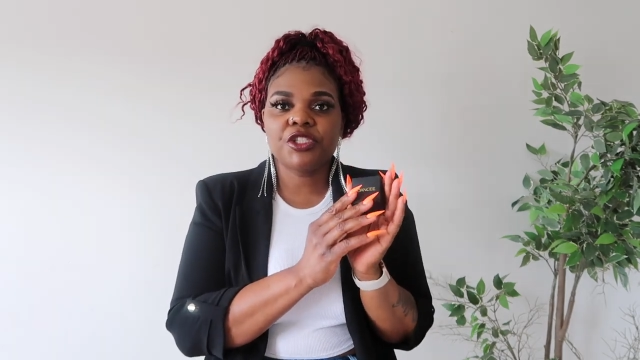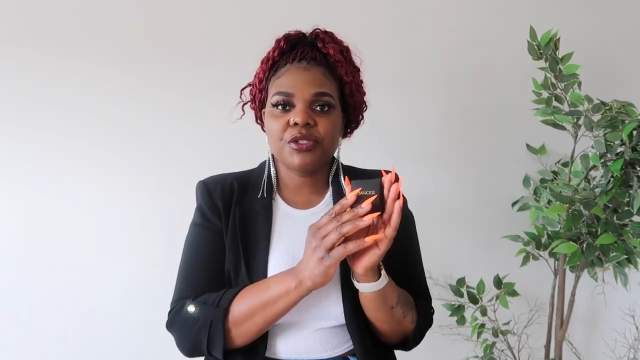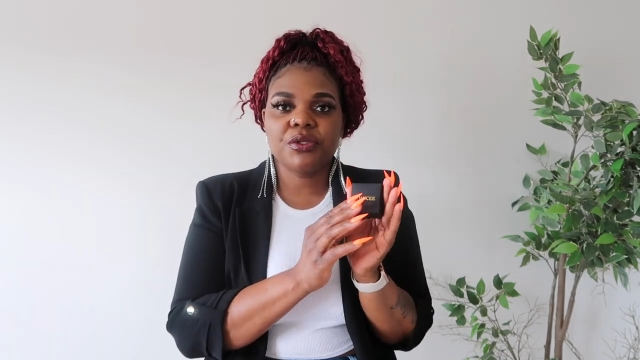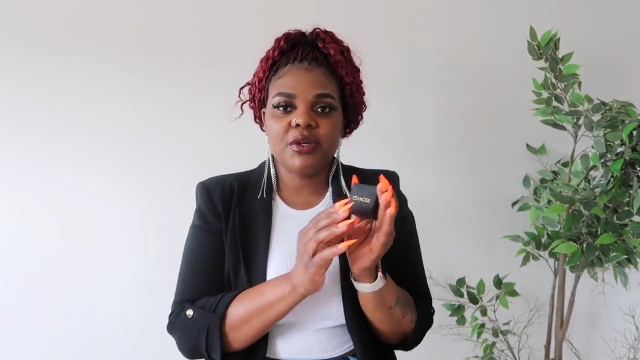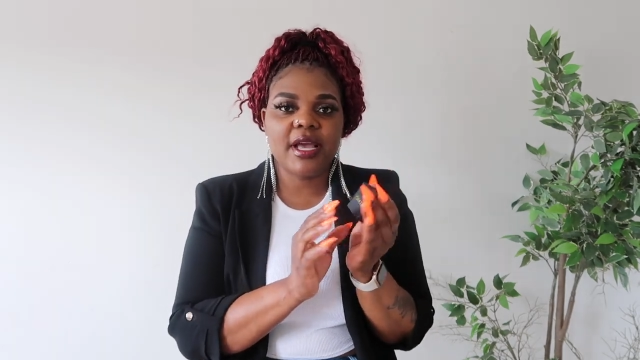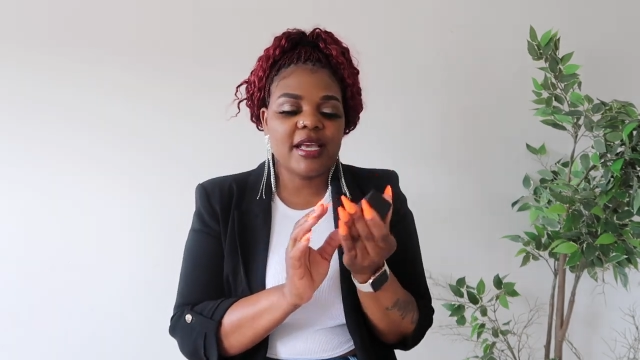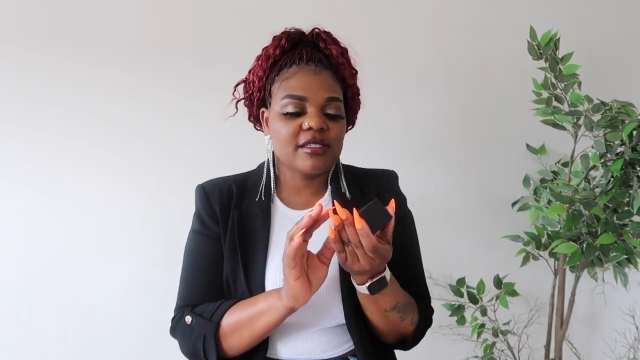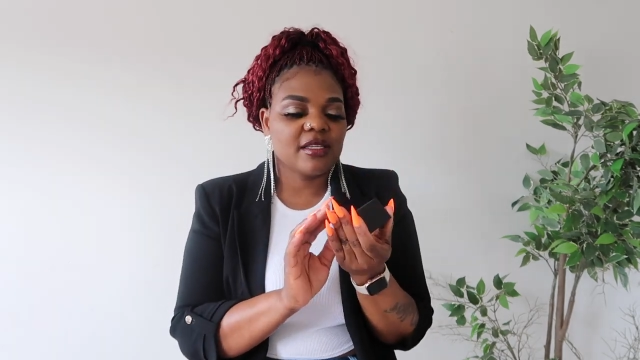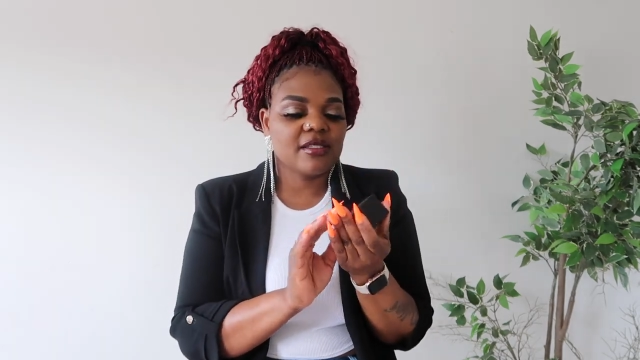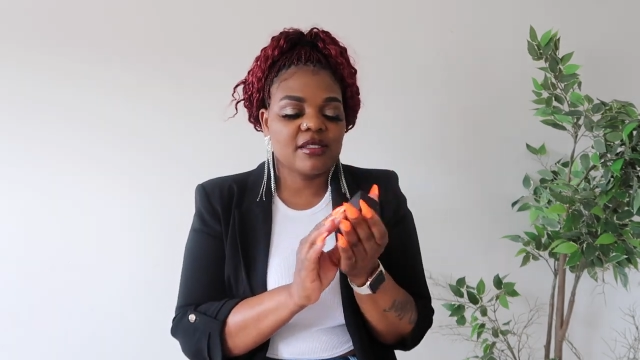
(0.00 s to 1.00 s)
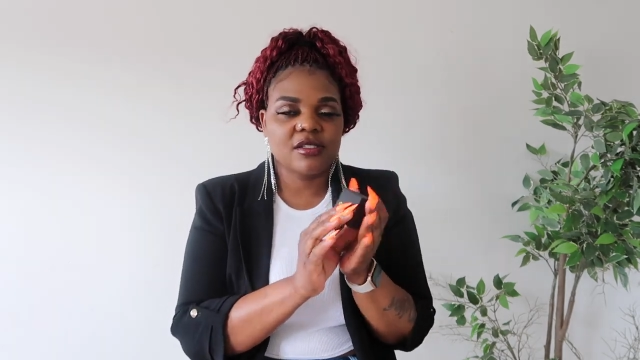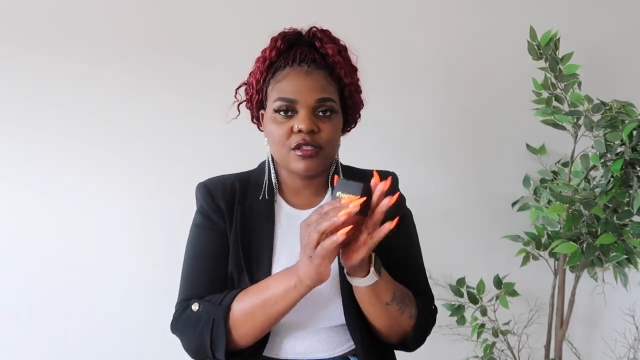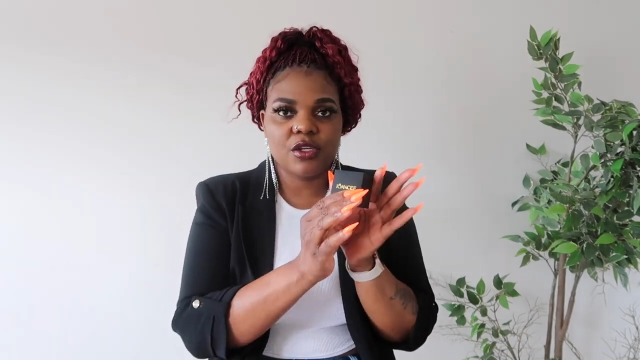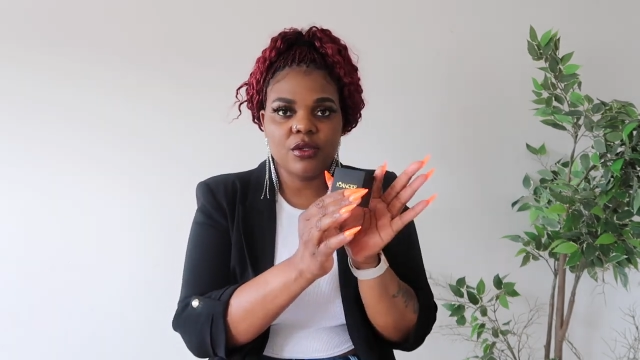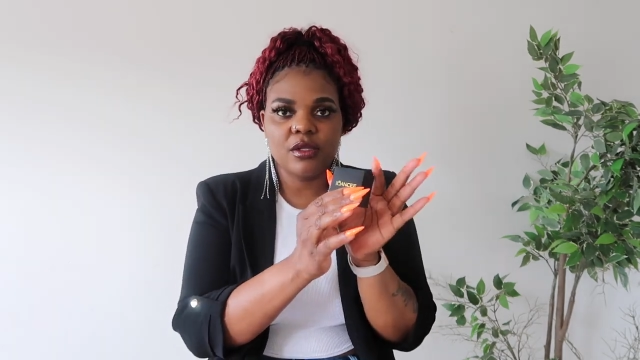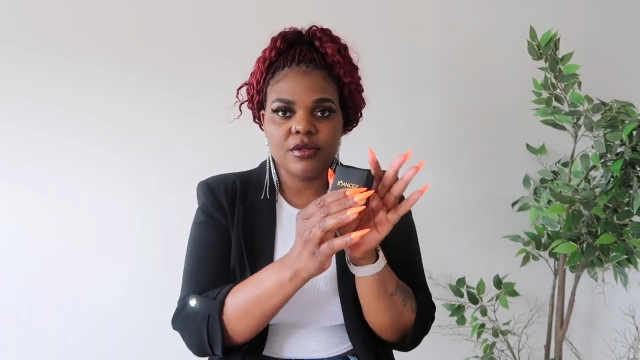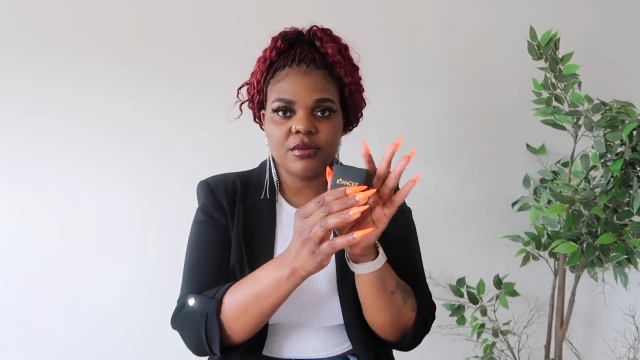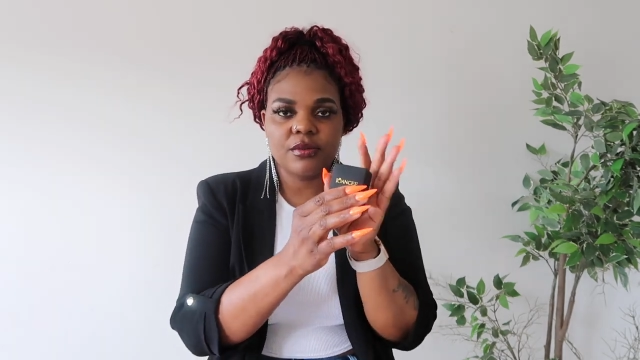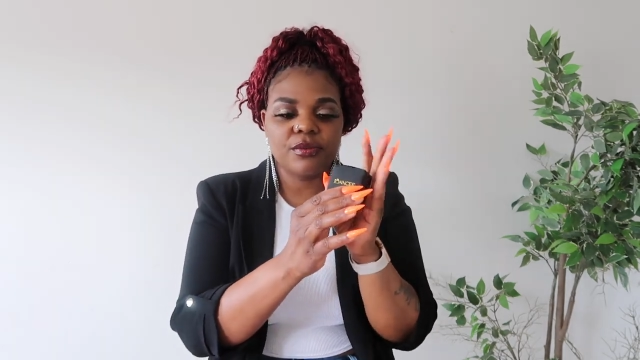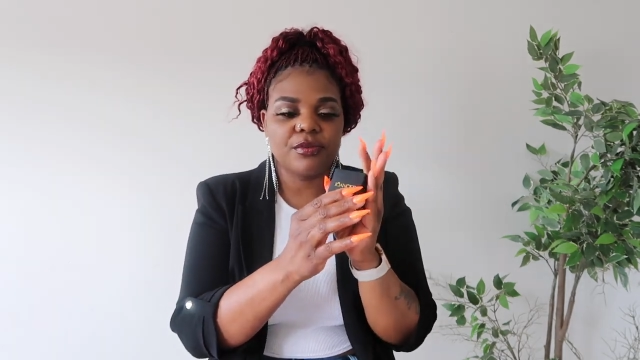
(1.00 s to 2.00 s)
to show you guys is this cute
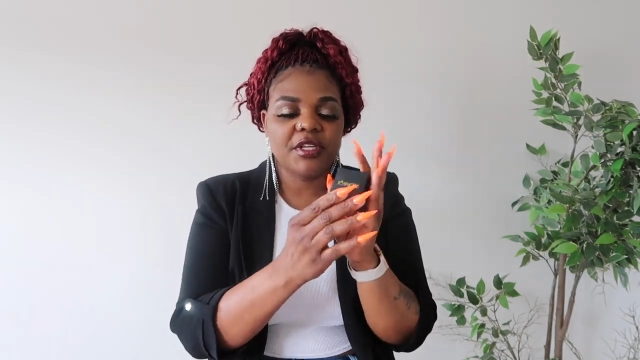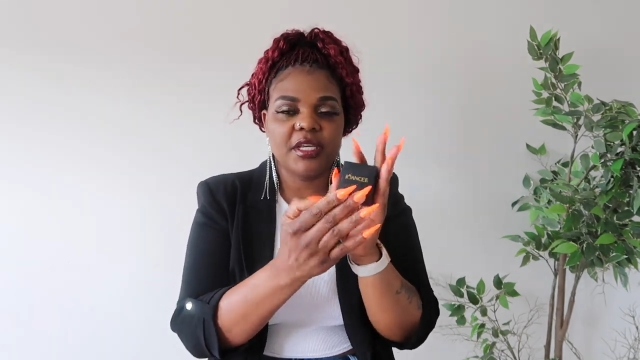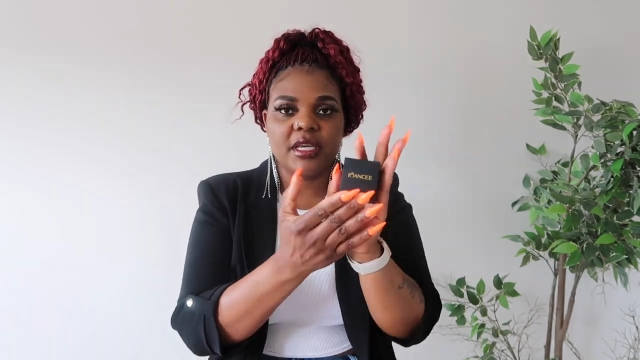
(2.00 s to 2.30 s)
little ring